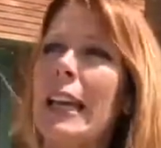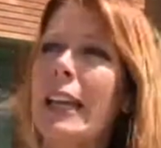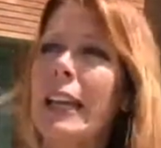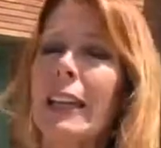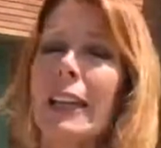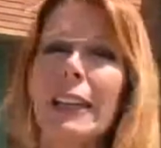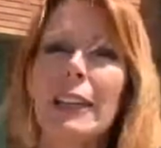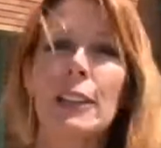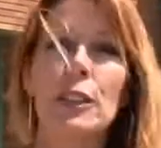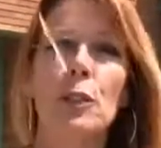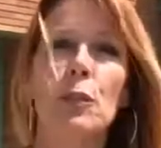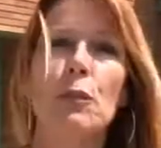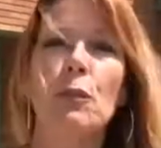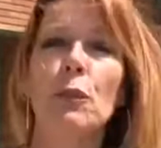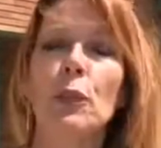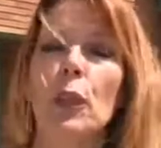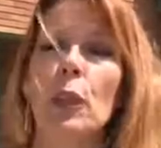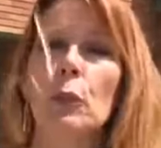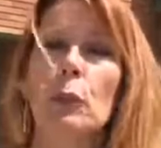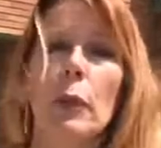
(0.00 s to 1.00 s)
It is
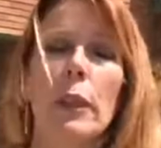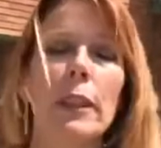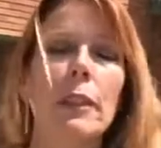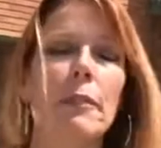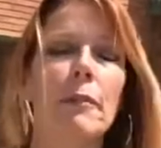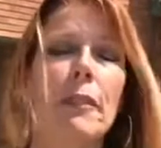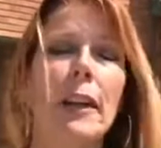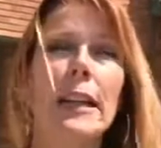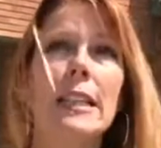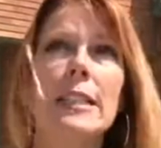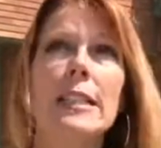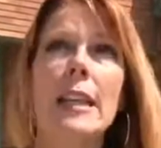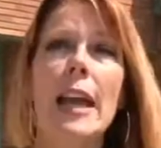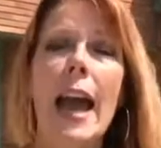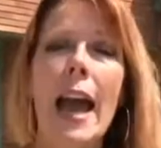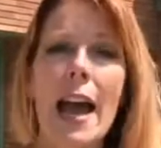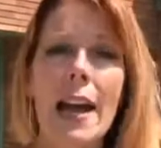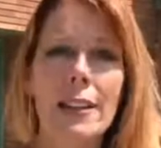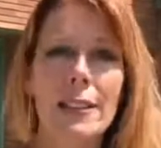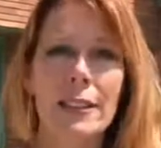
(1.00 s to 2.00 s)
filled with
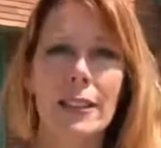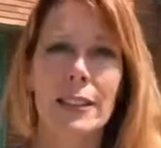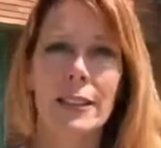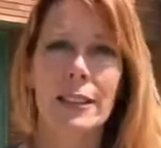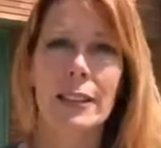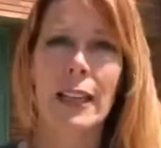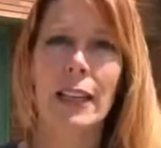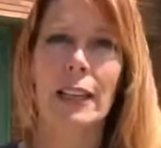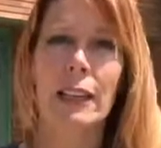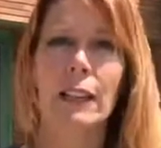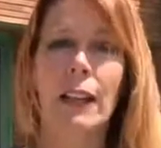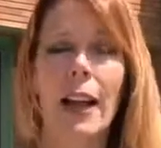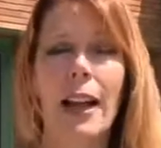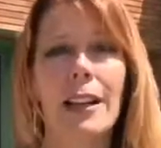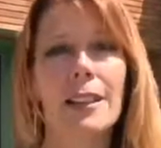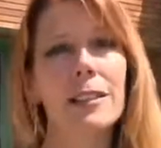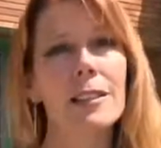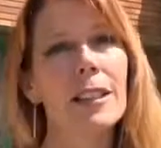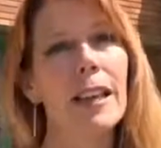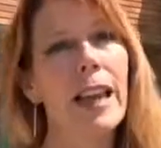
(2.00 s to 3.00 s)
fantastic stained
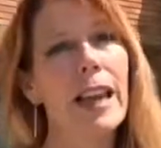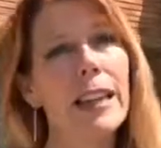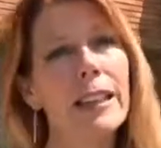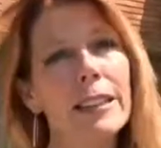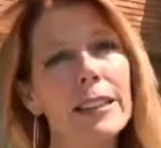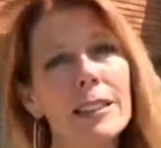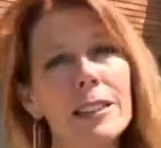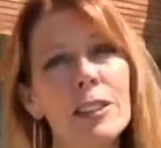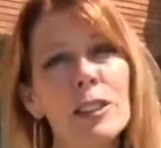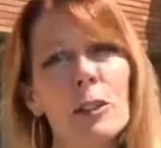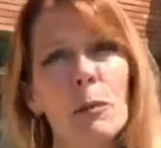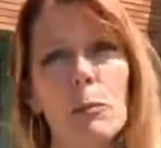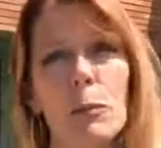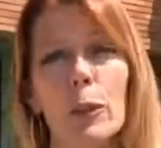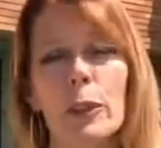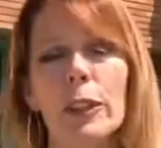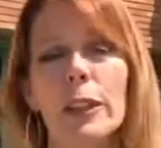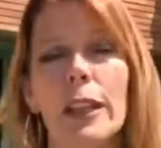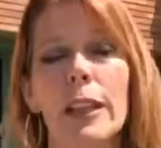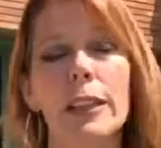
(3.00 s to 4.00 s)
glass, and this is a
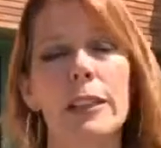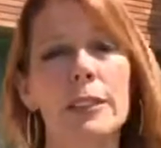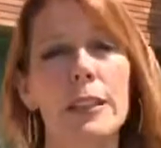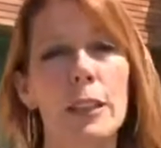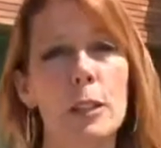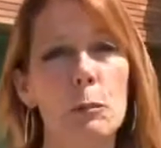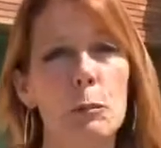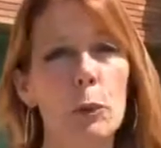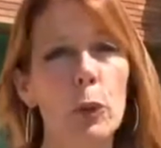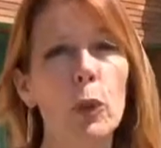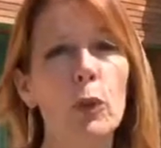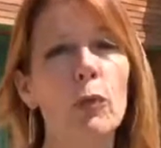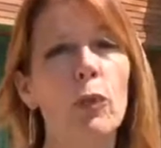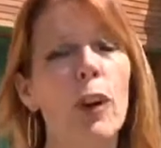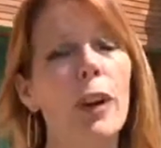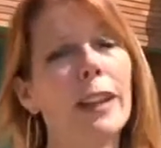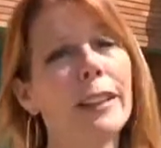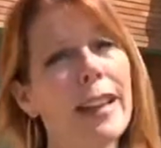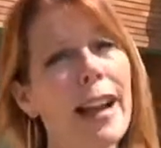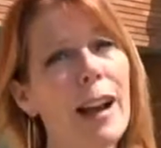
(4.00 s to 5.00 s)
building that is as beautiful
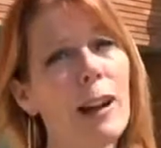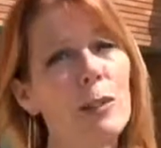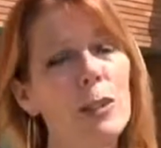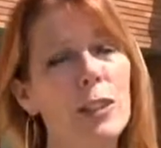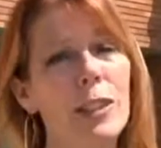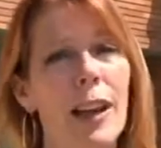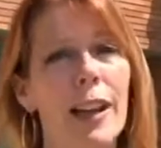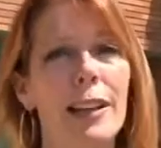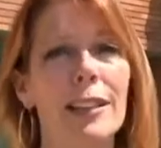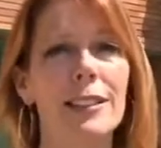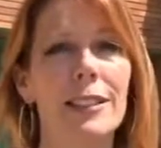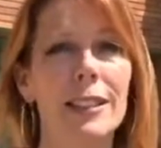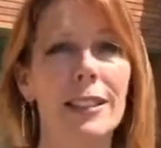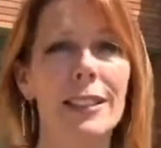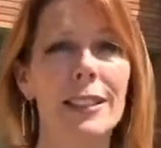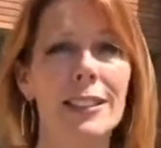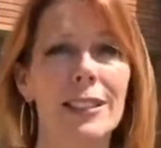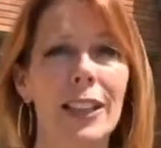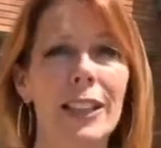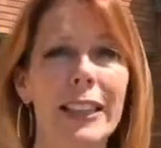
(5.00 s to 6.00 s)
on the outside as
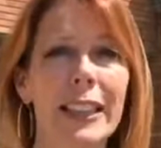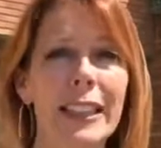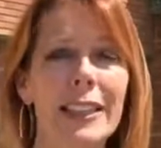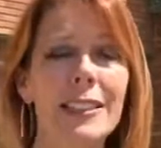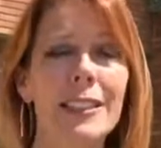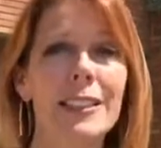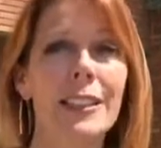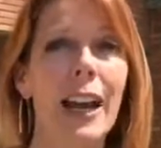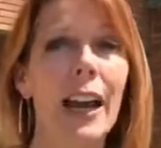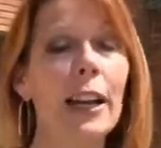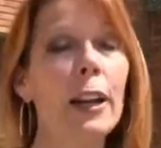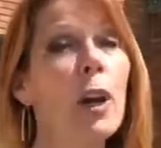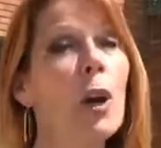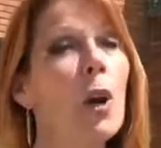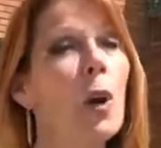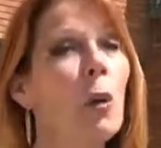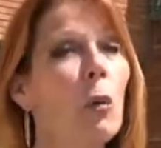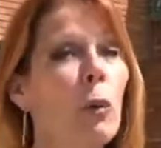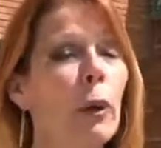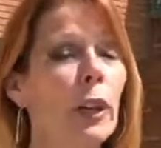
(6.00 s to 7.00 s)
it is on the inside.
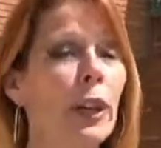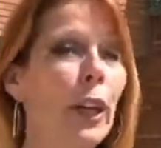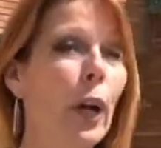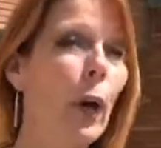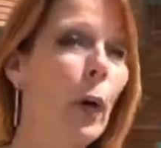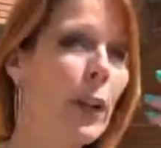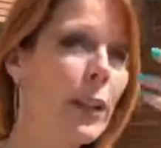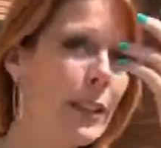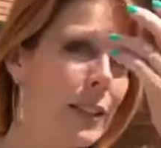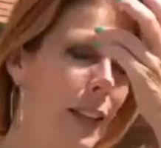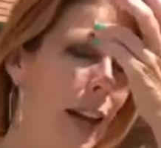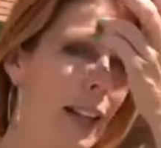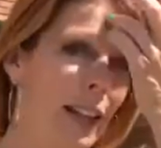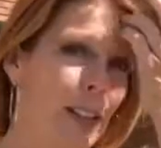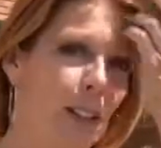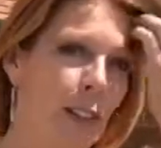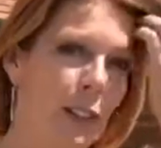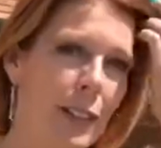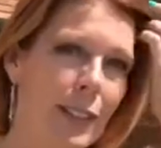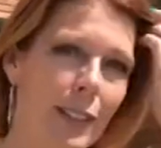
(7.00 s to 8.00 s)
We're going to go
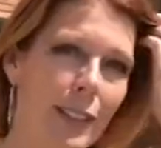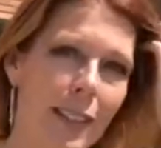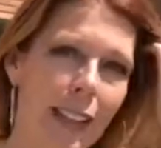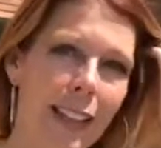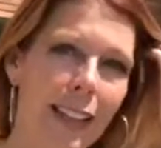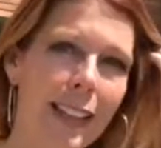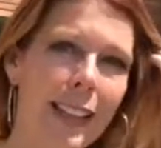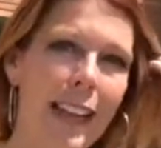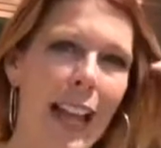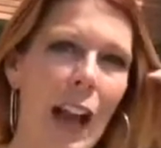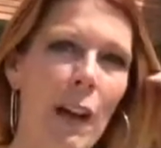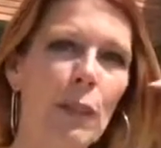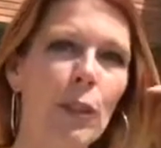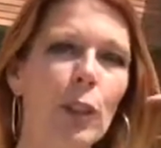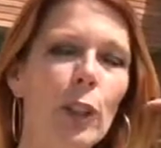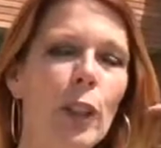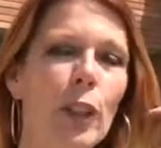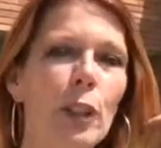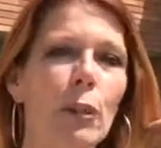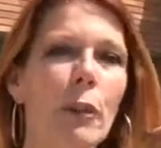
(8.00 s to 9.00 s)
inside in just a second and have
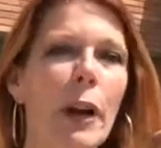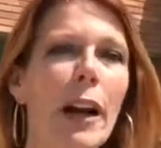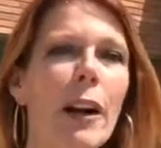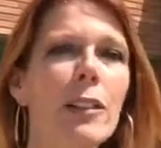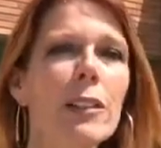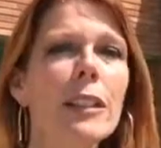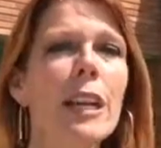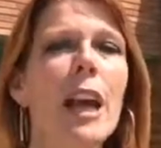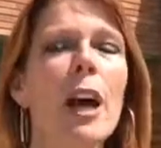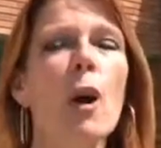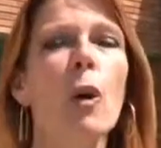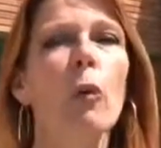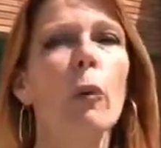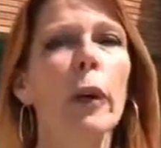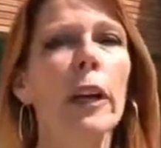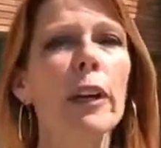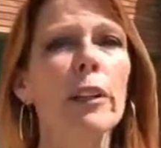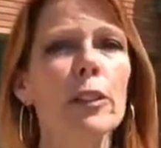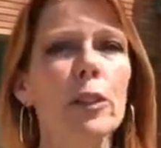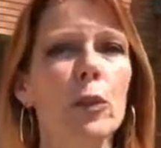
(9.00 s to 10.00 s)
a look around.
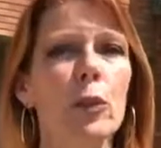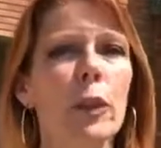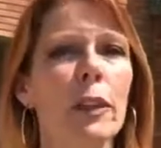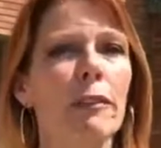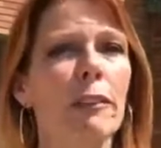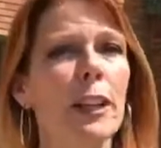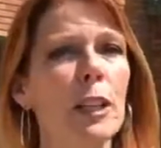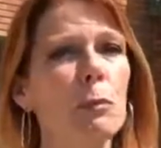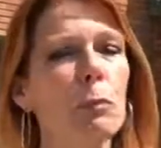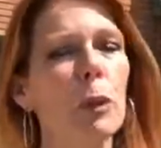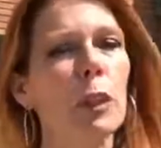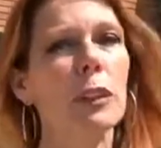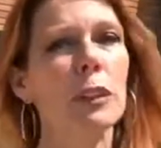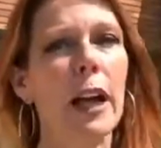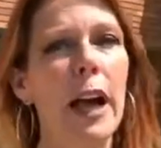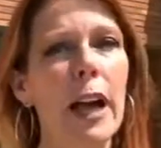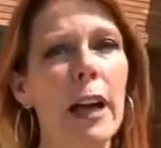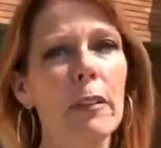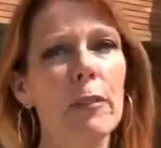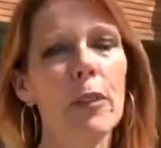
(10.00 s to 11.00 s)
We are doing Facebook
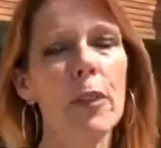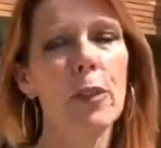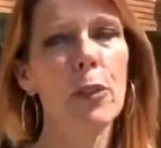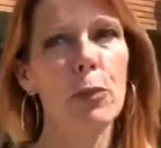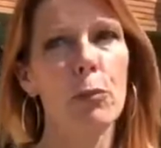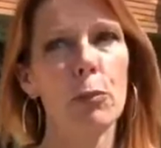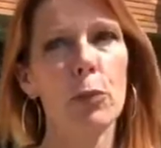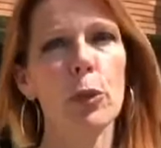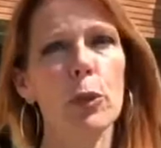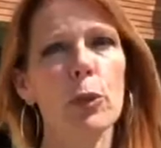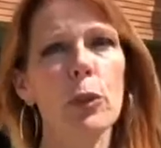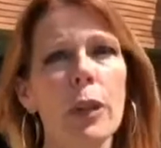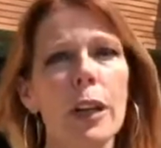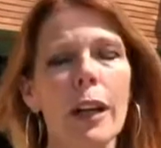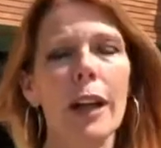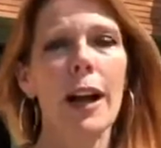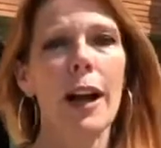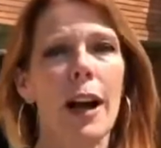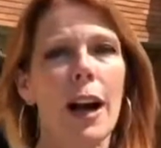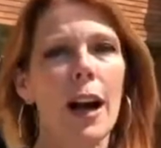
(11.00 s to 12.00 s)
Live
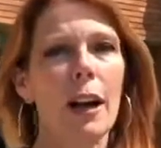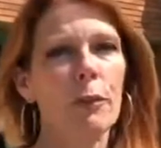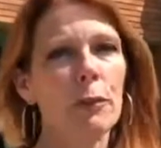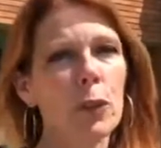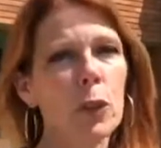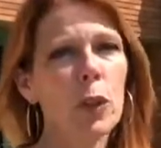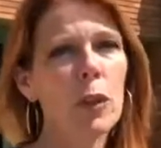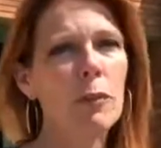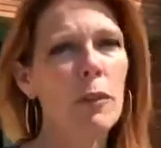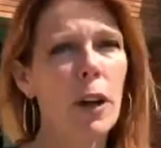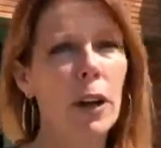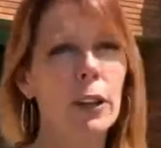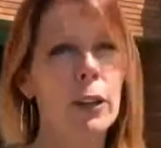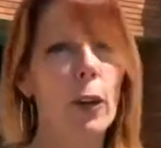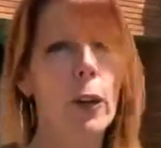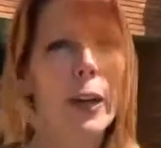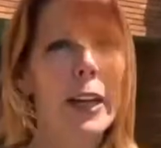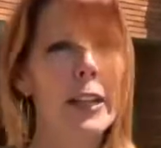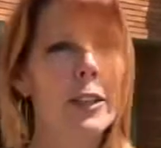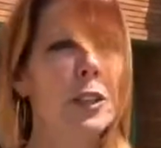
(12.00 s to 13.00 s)
through a few of our
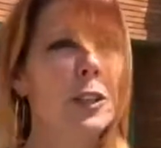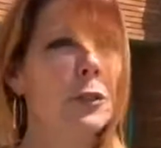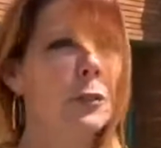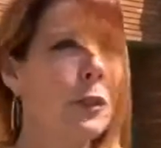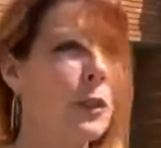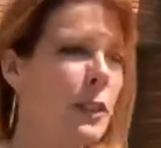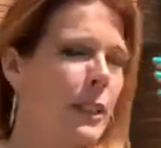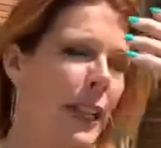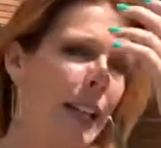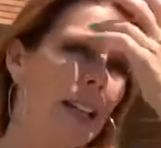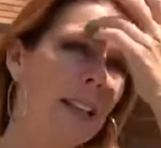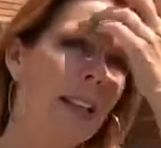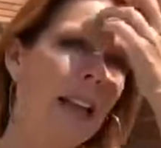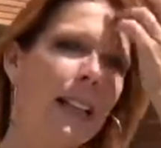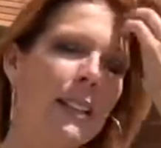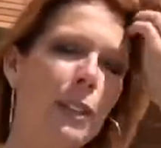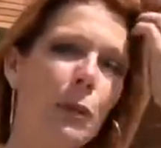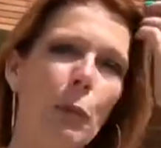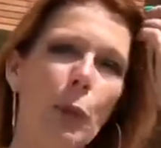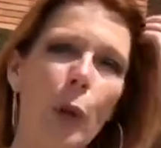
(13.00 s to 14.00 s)
locations for stained
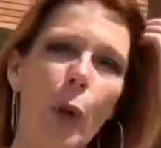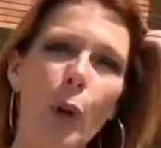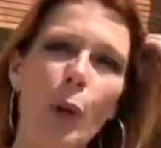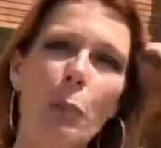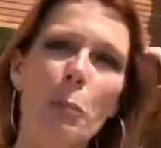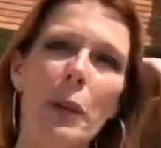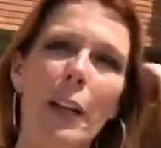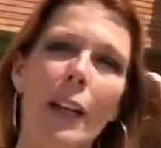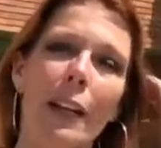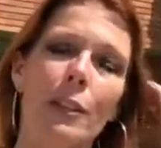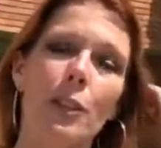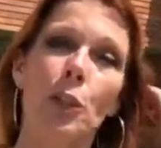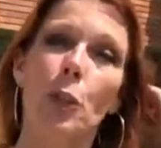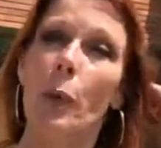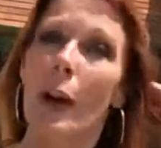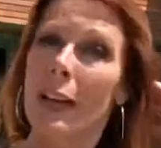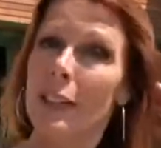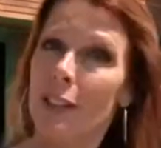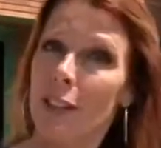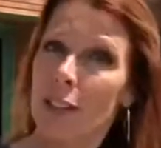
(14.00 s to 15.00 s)
glass in Winona because
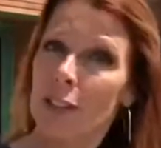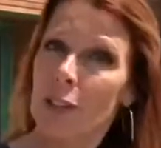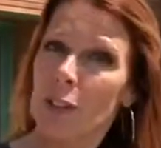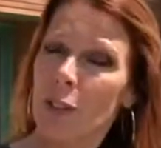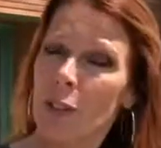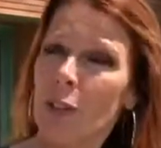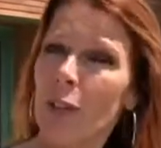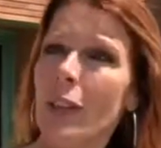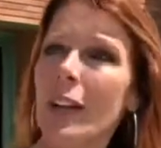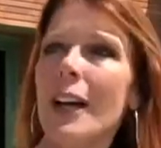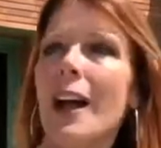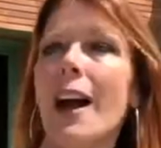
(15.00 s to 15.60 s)
you asked us to.